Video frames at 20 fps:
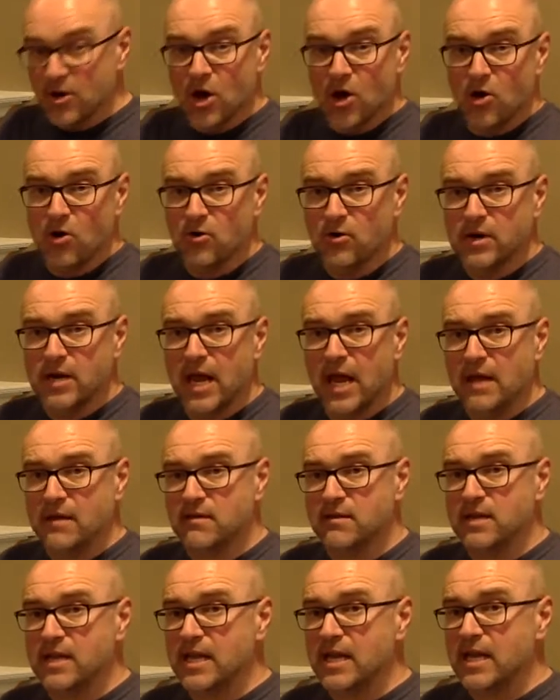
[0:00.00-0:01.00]
known
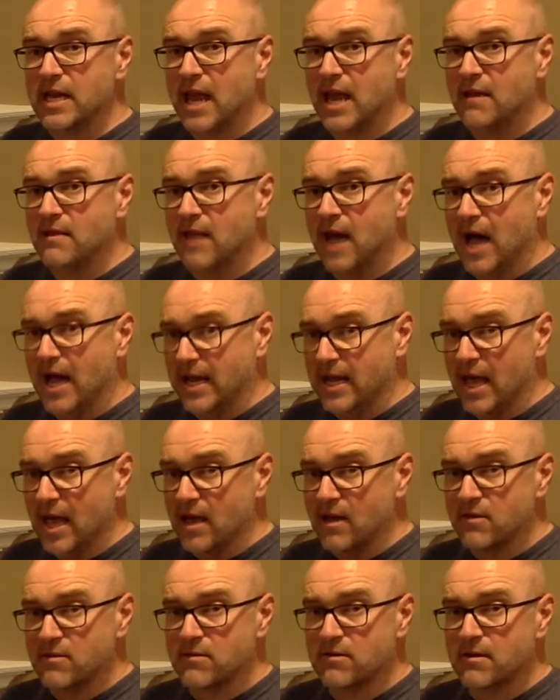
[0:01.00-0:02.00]
as DNA
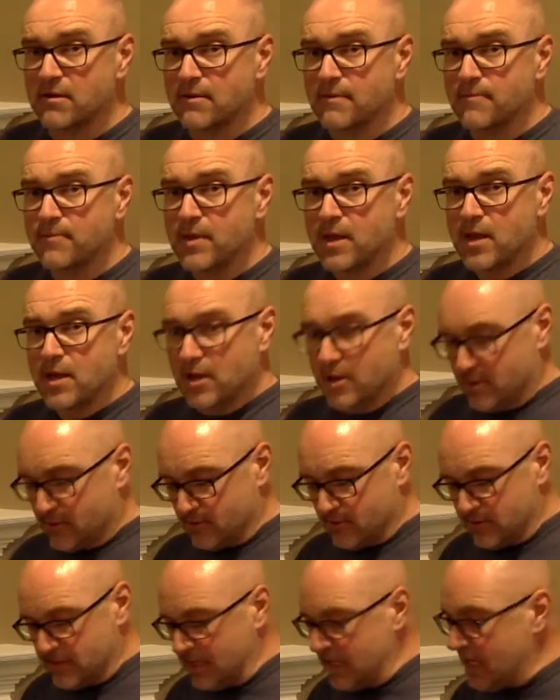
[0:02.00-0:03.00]
ligase.
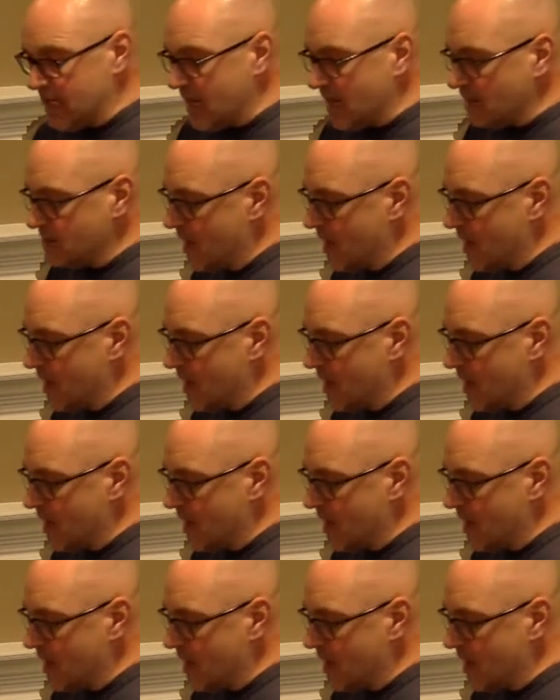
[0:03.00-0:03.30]
So DNA